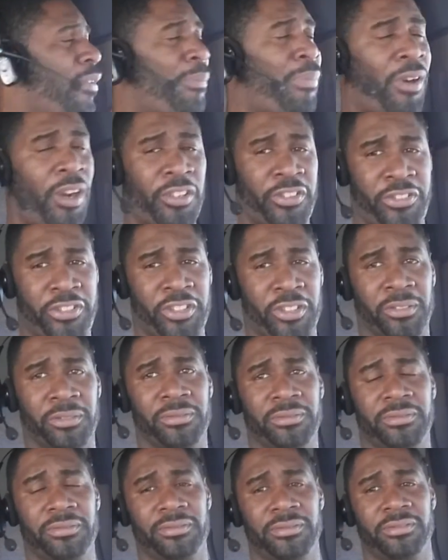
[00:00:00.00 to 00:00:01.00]
for part 2.
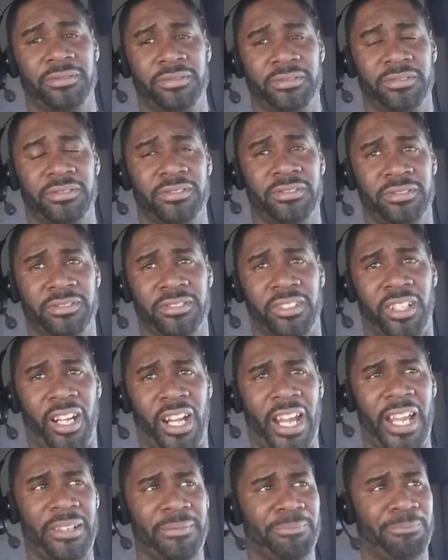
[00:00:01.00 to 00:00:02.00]

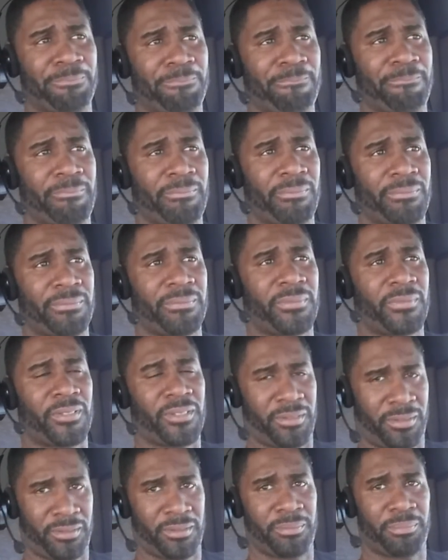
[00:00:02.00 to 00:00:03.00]
Alright?
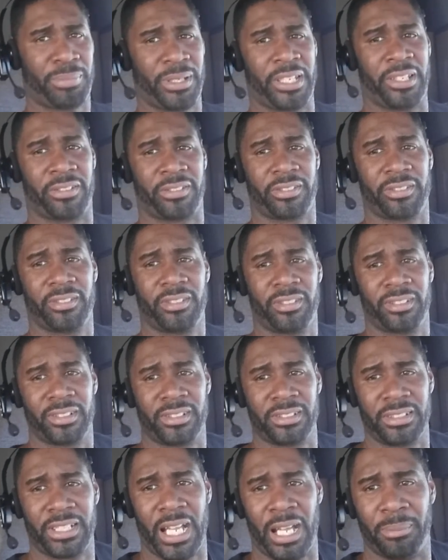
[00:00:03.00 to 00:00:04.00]
Peace.
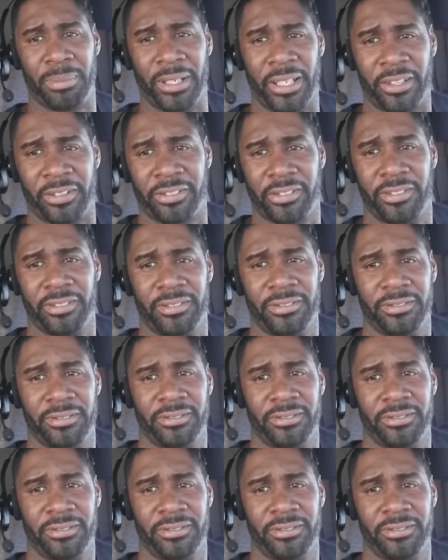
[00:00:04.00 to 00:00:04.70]
God bless.